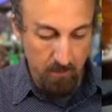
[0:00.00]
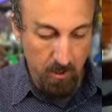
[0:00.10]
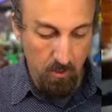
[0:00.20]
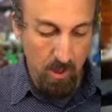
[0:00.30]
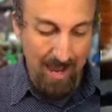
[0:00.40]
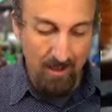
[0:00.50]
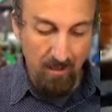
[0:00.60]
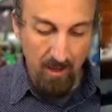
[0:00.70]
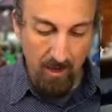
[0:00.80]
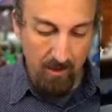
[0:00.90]

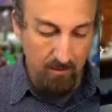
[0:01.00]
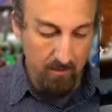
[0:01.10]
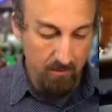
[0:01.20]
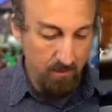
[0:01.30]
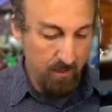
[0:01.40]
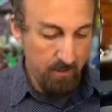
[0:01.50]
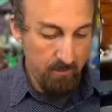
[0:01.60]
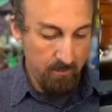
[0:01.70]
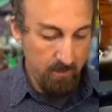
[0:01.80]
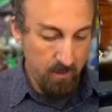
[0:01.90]
Likely it
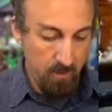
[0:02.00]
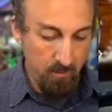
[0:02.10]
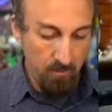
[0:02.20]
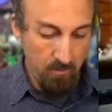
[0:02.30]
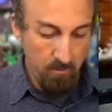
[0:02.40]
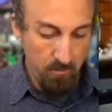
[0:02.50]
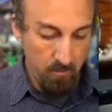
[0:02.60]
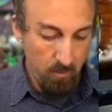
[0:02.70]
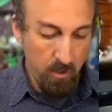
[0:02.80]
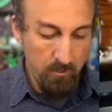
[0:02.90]

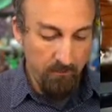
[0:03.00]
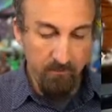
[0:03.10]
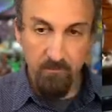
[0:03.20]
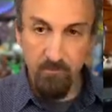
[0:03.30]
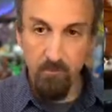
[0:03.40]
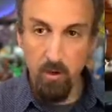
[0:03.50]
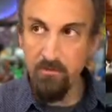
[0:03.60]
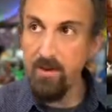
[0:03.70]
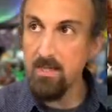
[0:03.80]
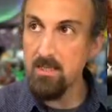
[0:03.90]
one one
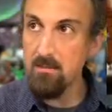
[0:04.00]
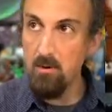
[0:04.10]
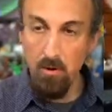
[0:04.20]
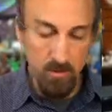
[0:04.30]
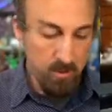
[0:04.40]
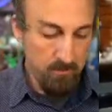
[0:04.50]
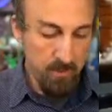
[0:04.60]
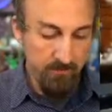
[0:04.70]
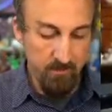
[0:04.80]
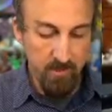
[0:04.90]
face of the mold comes in
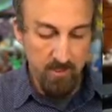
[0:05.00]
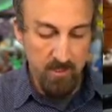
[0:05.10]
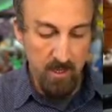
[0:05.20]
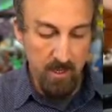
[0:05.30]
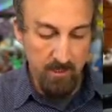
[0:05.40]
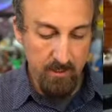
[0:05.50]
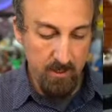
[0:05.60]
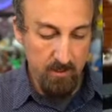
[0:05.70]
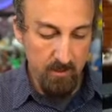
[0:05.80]
from this side, the other,